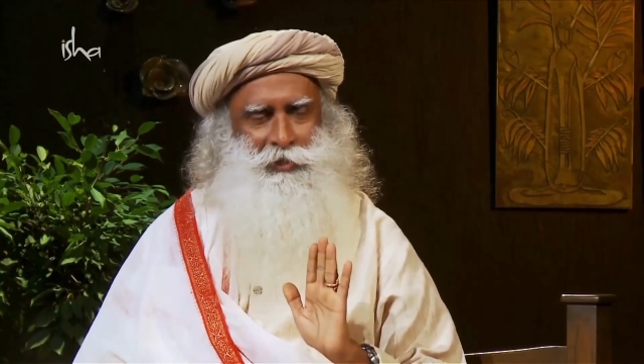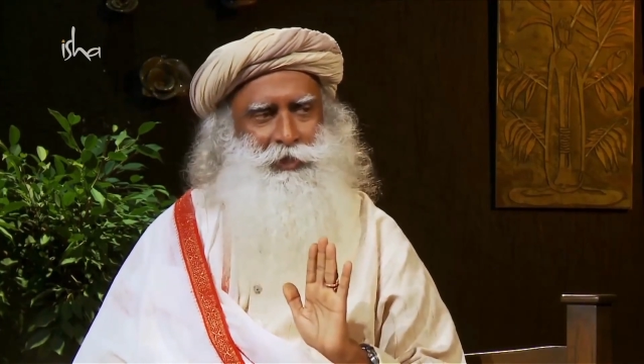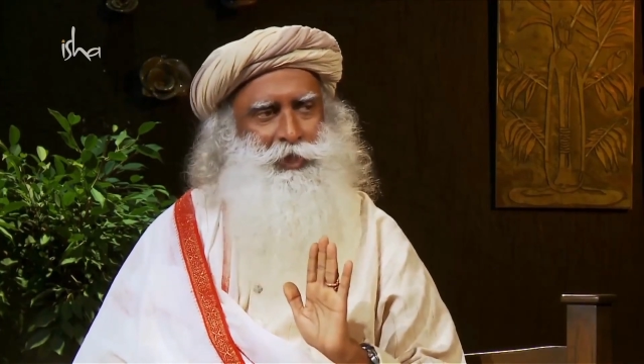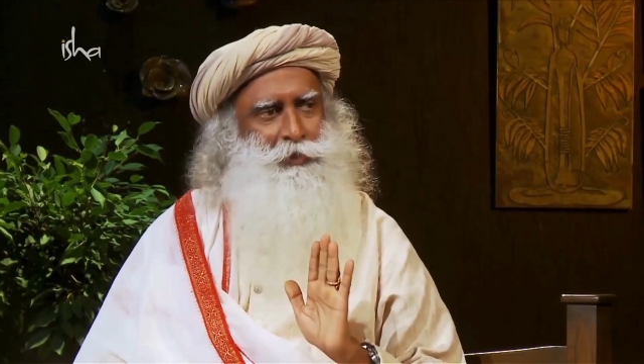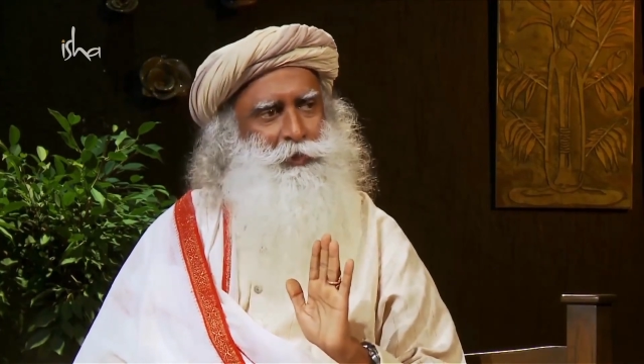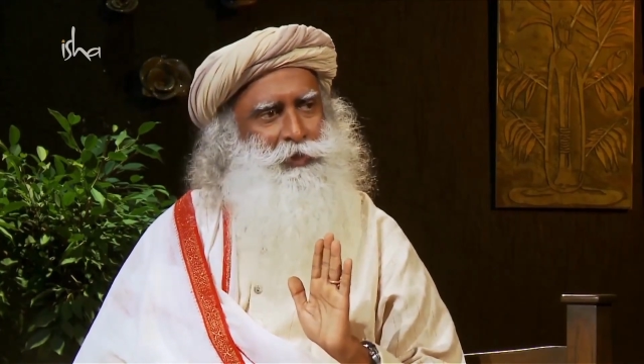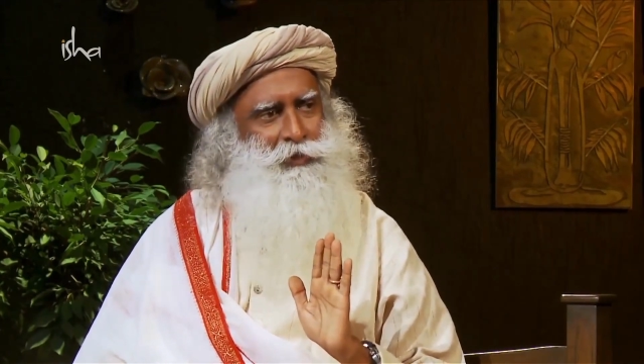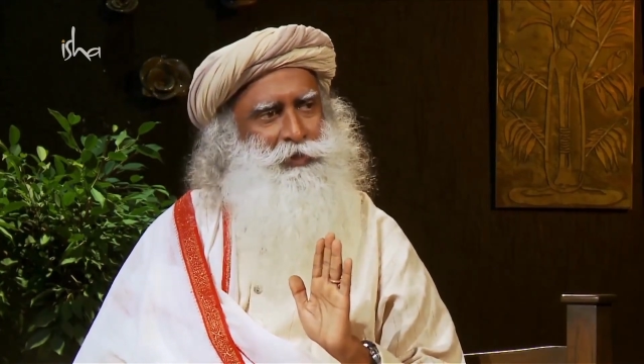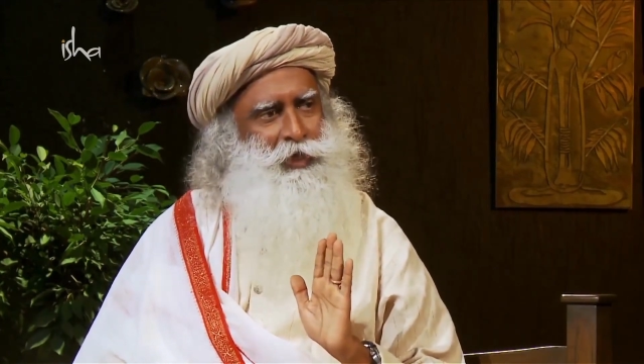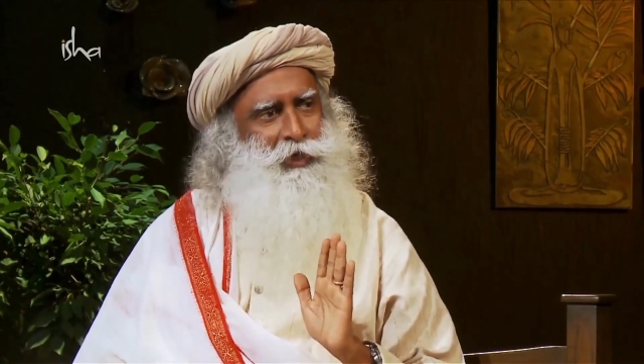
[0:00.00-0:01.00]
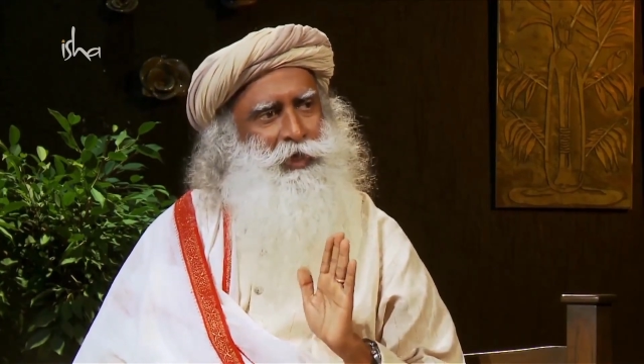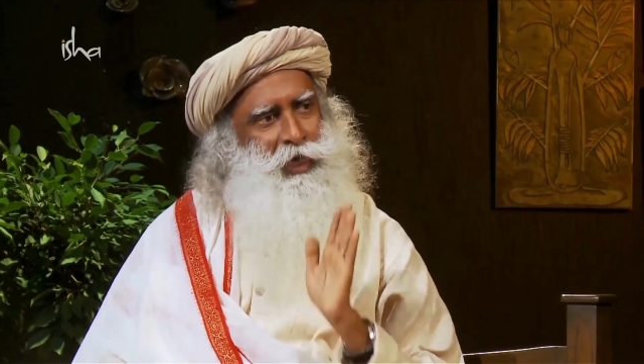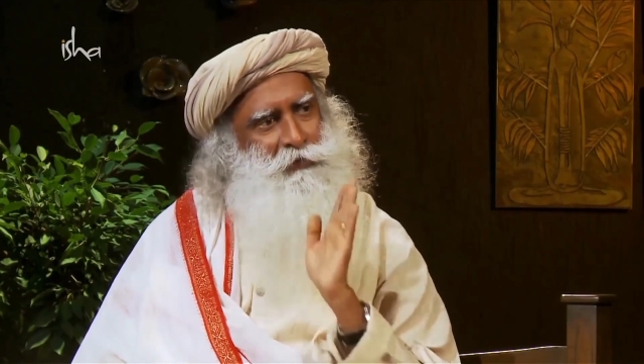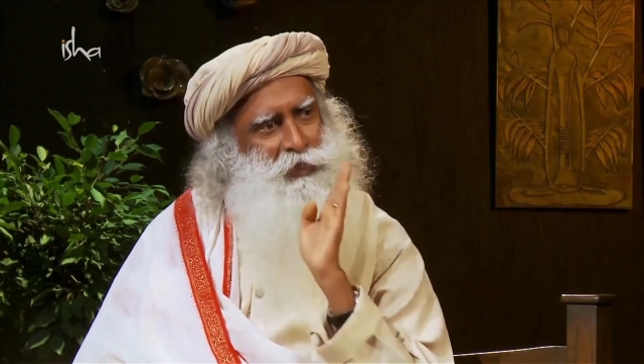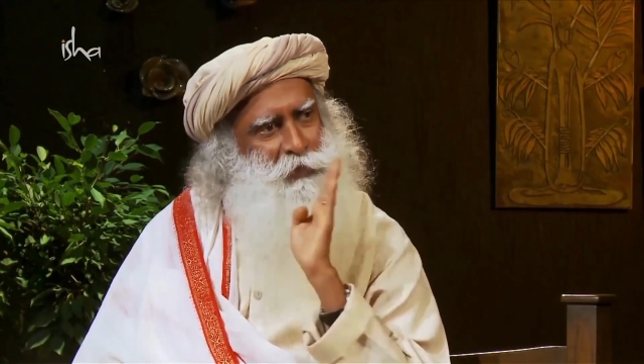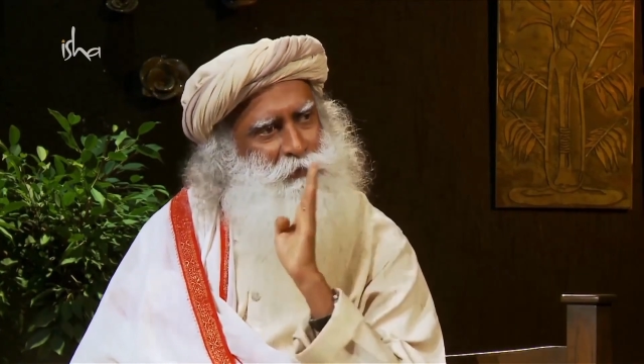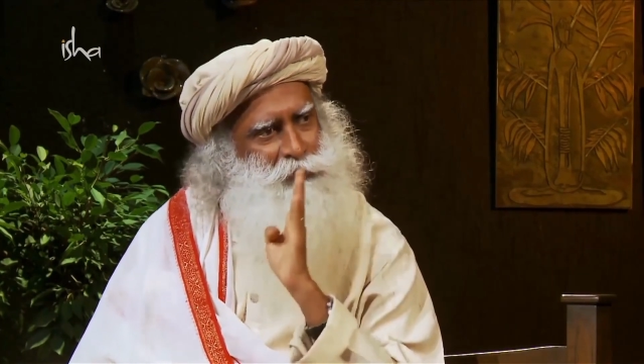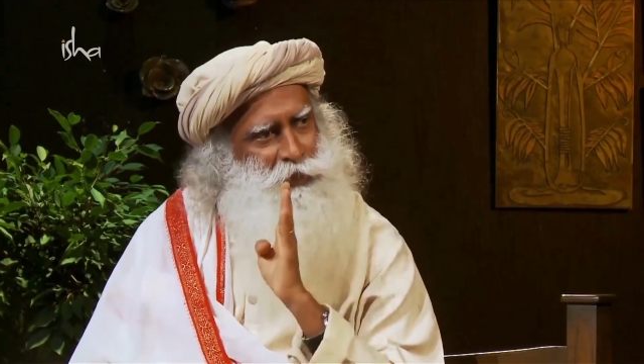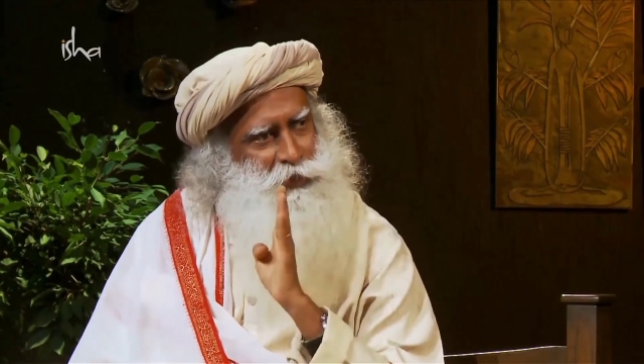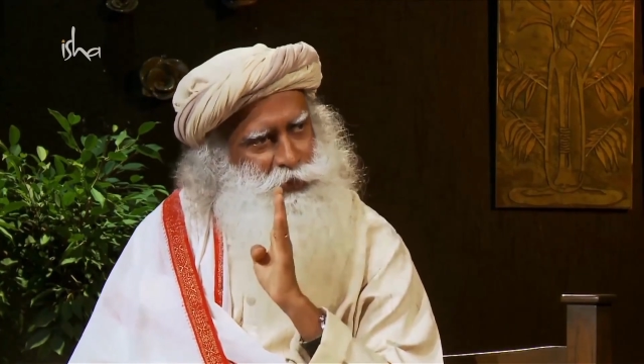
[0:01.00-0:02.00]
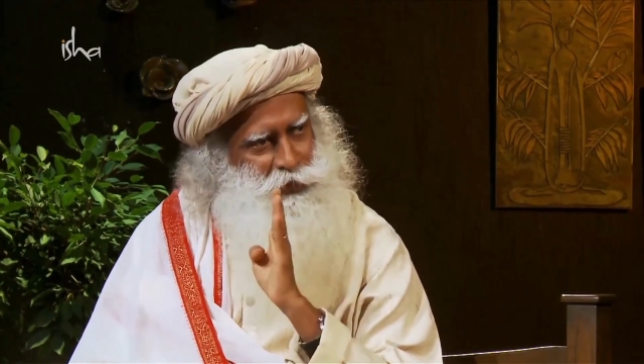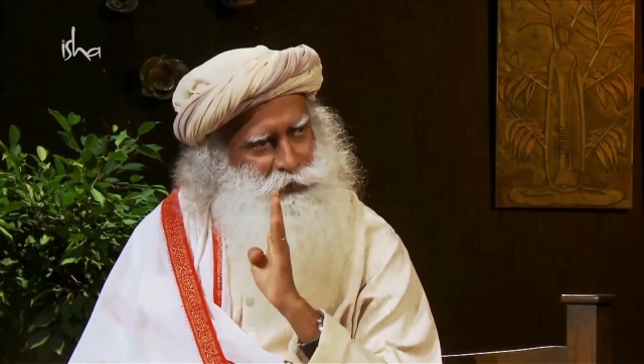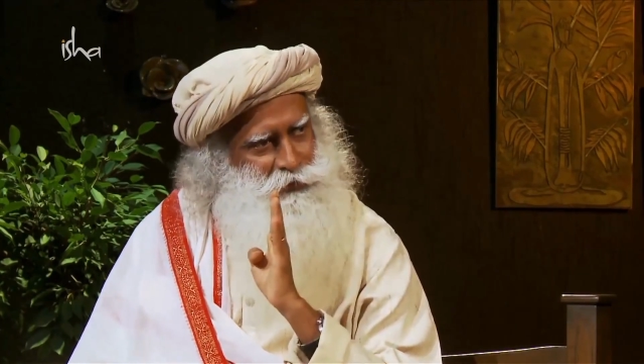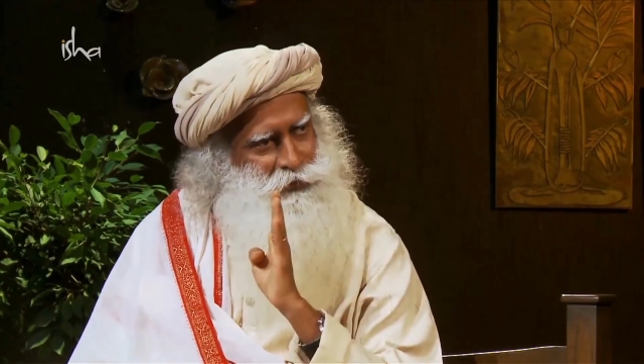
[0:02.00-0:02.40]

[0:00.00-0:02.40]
It will take lifetime of attention